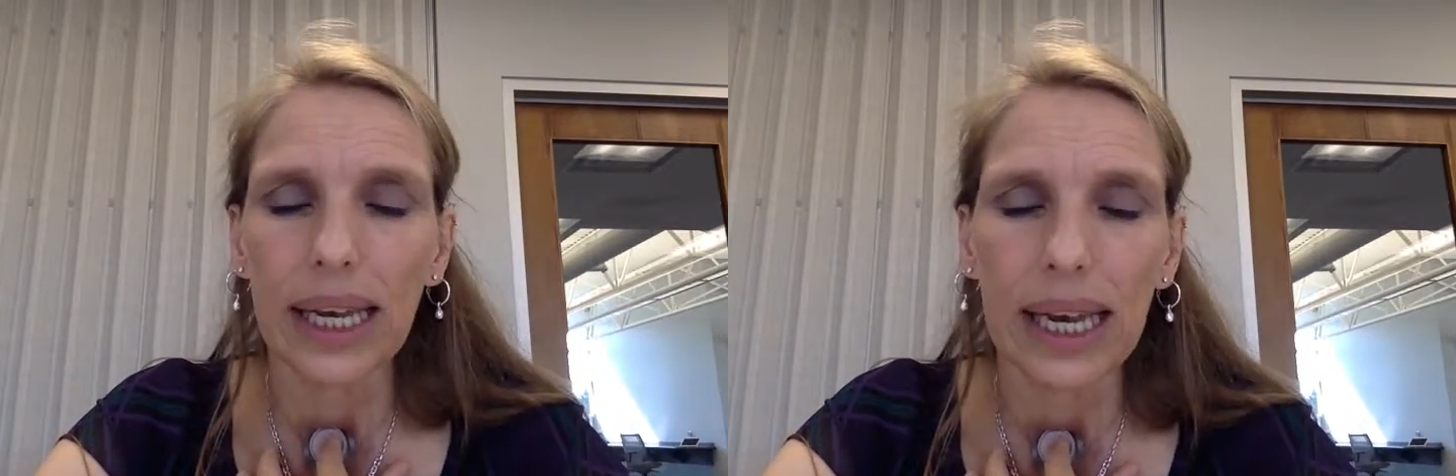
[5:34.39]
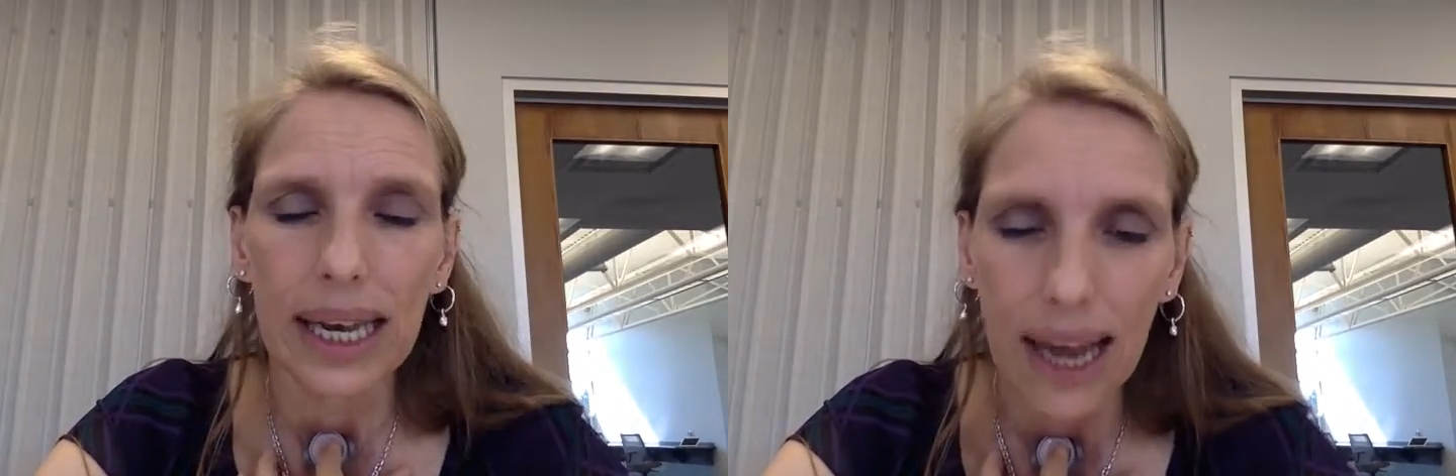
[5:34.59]

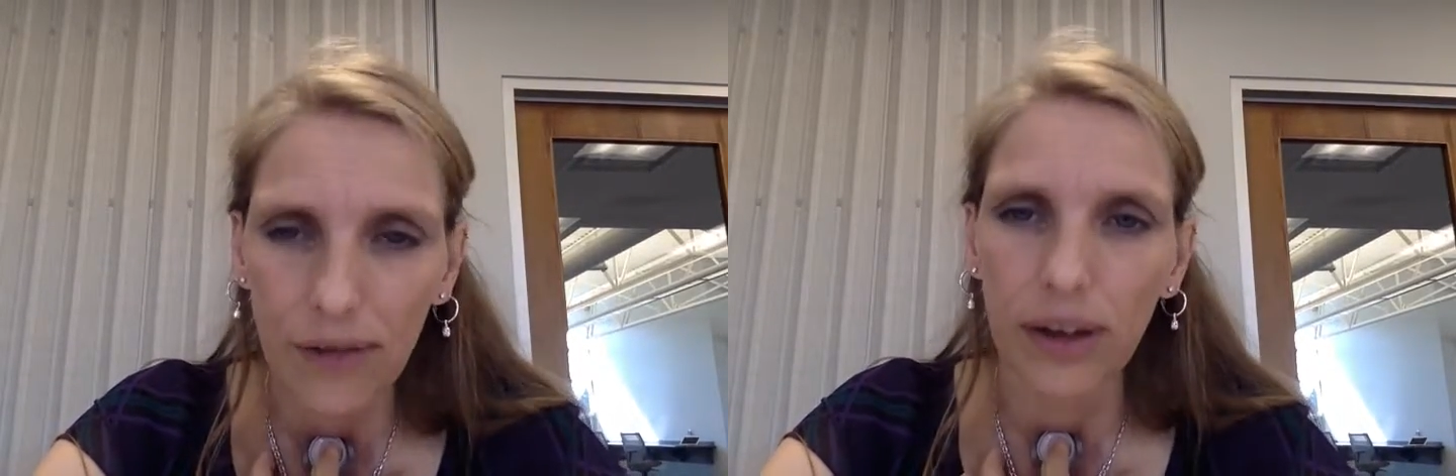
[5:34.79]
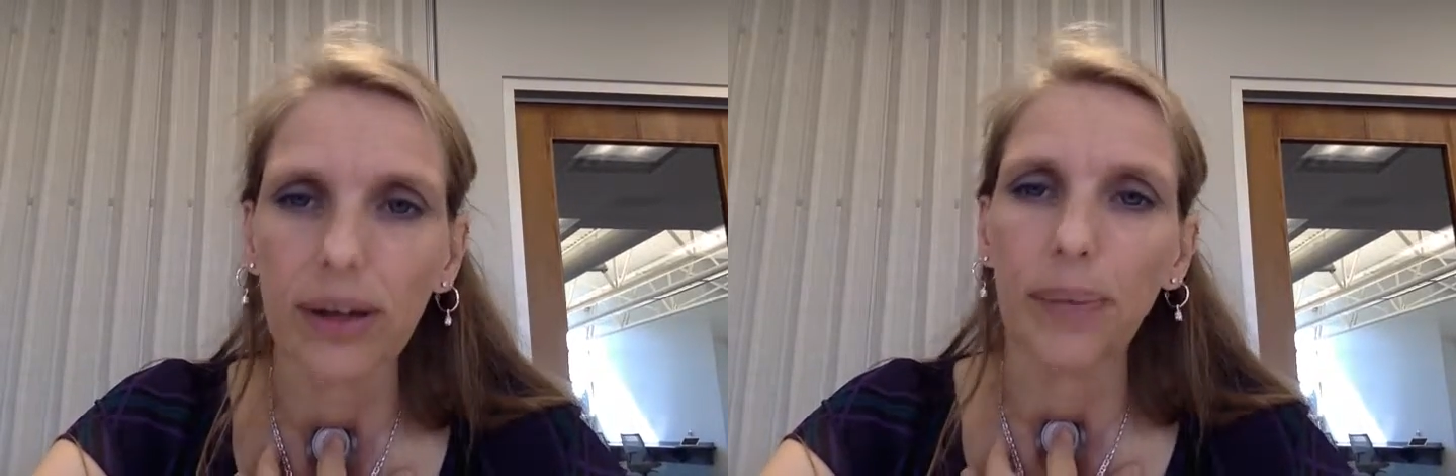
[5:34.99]

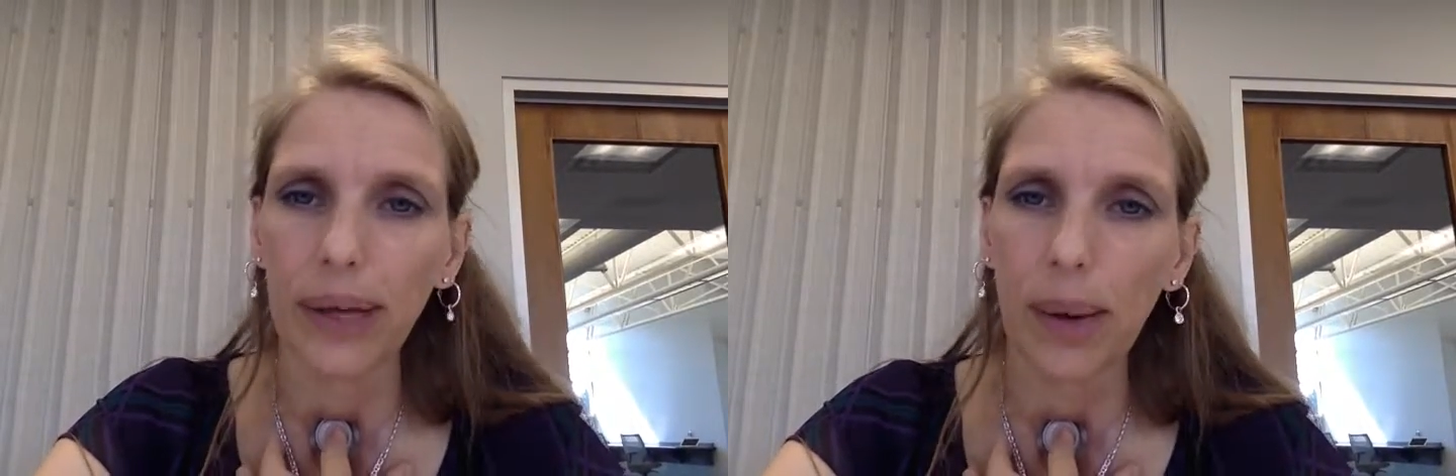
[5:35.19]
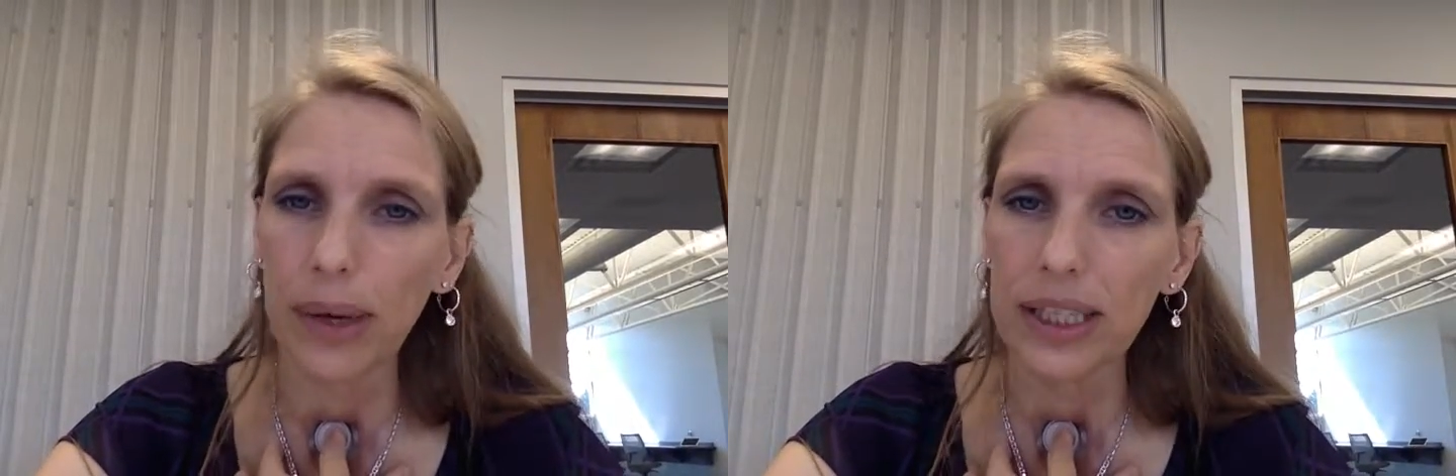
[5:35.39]
never
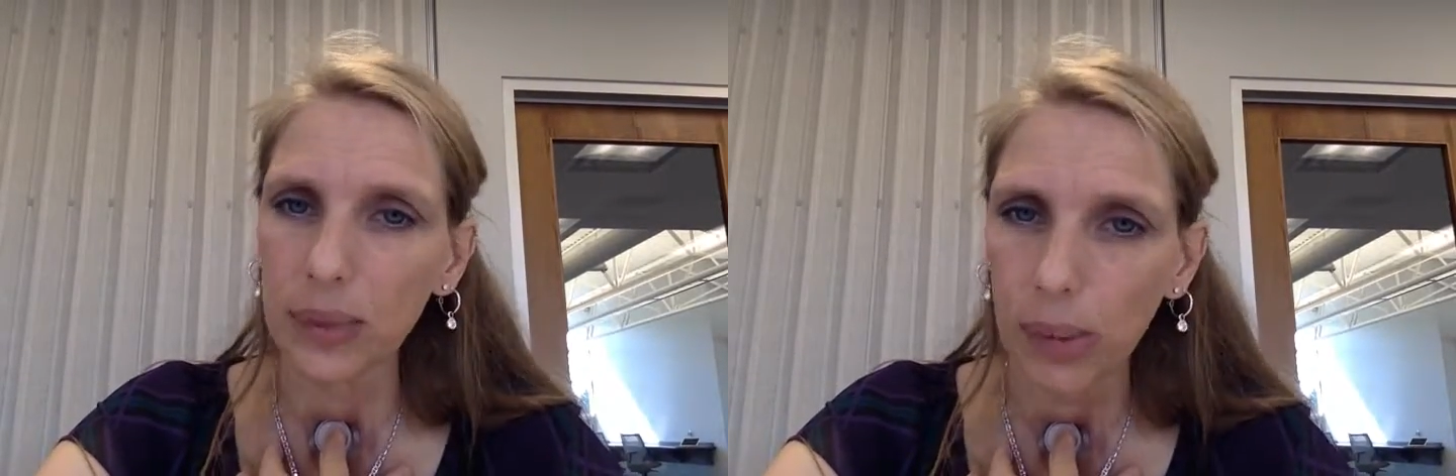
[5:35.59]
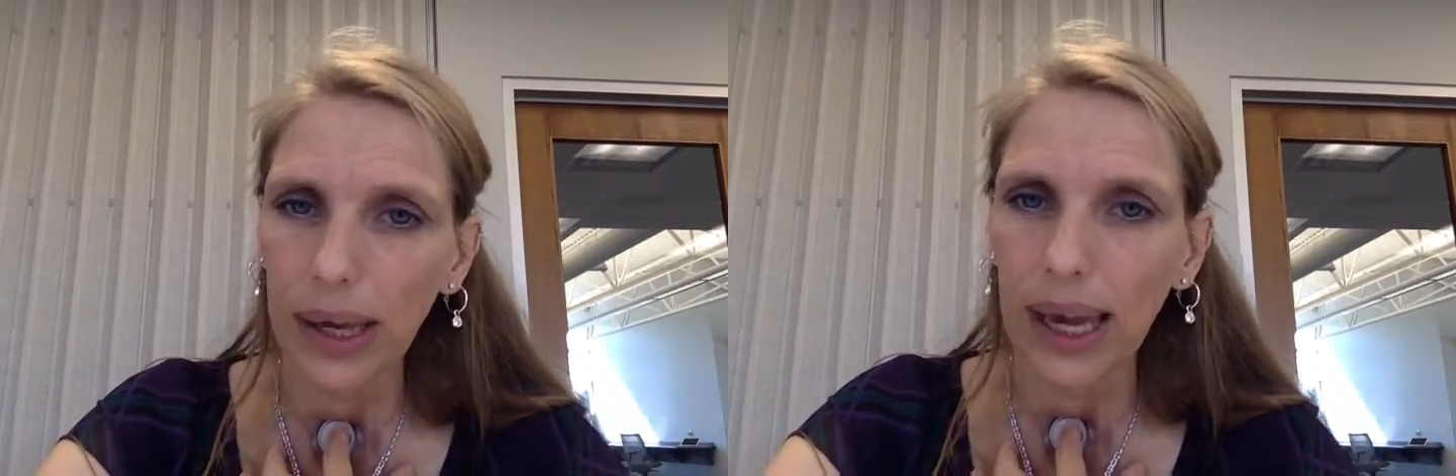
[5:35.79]
be able to
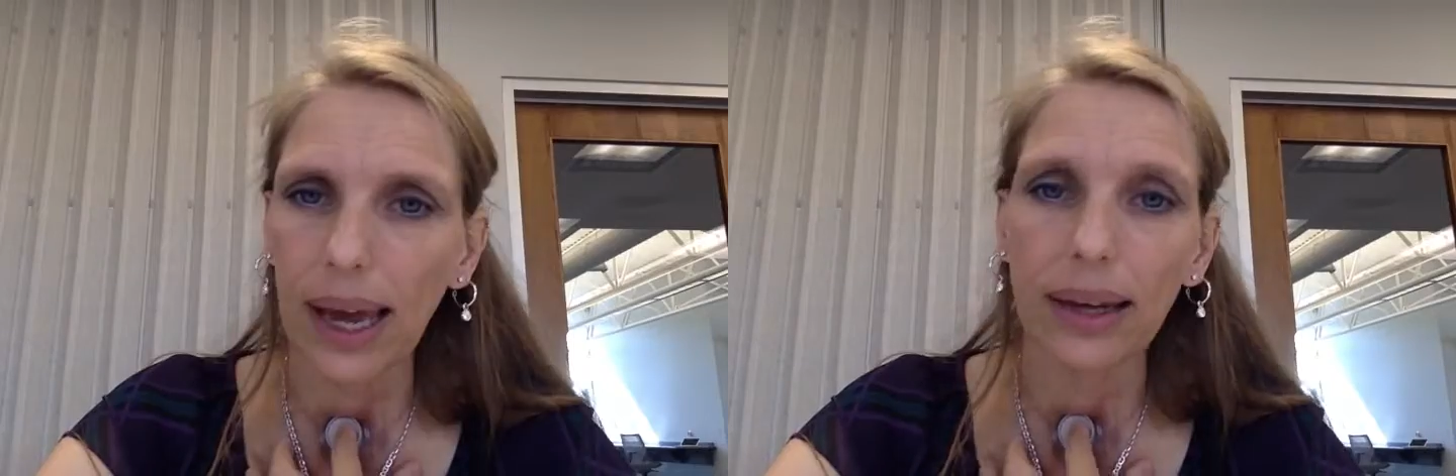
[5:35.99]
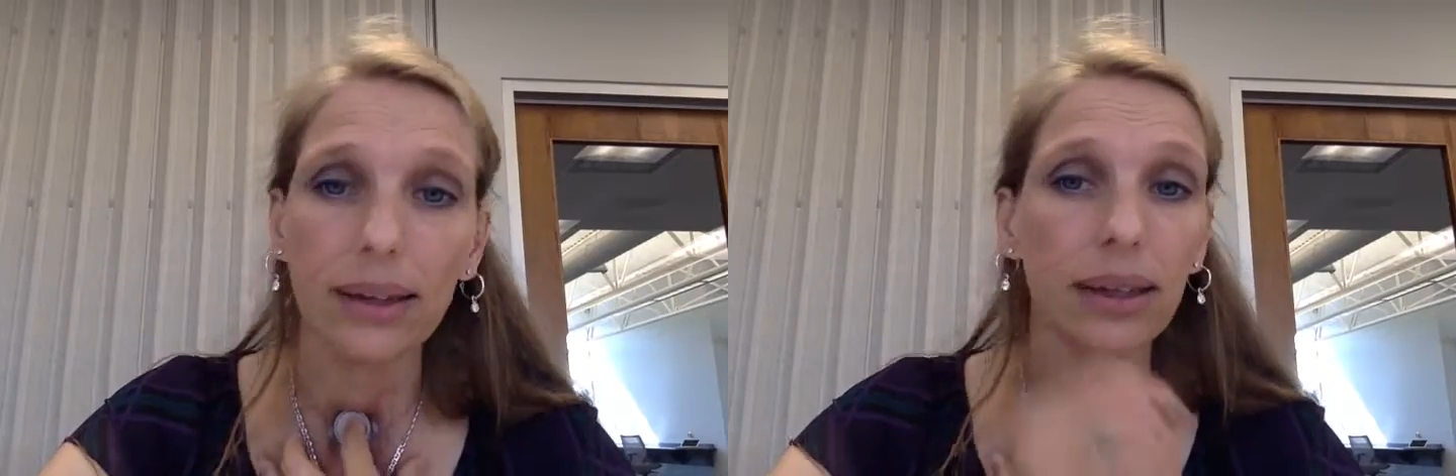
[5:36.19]
swim again